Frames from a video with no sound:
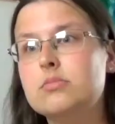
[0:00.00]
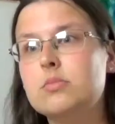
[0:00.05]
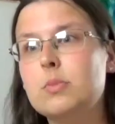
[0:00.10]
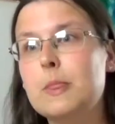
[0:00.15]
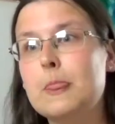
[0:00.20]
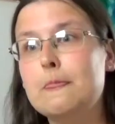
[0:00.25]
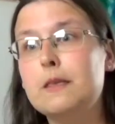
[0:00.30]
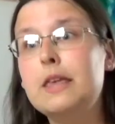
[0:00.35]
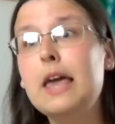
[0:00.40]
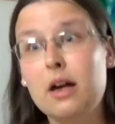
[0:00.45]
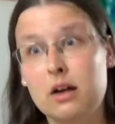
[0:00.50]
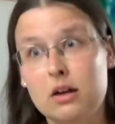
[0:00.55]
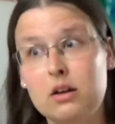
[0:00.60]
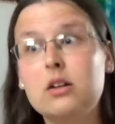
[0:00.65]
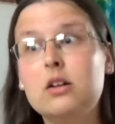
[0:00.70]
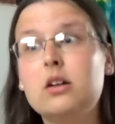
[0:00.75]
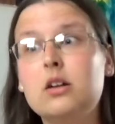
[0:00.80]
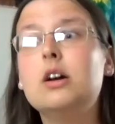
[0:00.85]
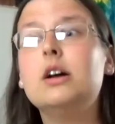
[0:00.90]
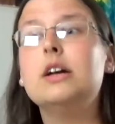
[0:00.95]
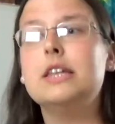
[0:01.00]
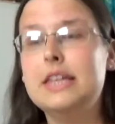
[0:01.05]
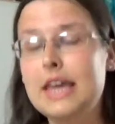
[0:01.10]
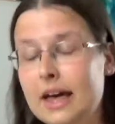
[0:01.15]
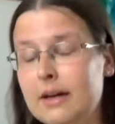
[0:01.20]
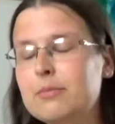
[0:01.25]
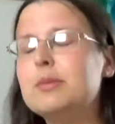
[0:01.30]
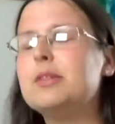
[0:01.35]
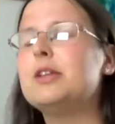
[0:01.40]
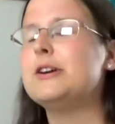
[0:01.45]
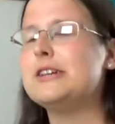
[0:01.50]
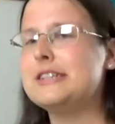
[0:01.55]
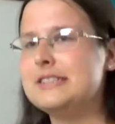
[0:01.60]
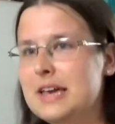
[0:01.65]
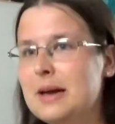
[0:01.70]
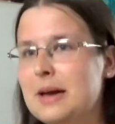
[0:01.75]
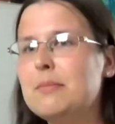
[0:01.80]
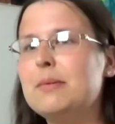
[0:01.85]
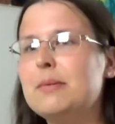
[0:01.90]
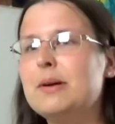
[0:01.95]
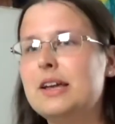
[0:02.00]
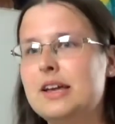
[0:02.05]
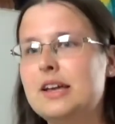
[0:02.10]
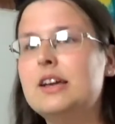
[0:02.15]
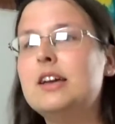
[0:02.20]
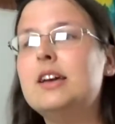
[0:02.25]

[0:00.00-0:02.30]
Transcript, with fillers: is there yeah. competition? Oh, yeah, okay. There so, is, Yeah. So t-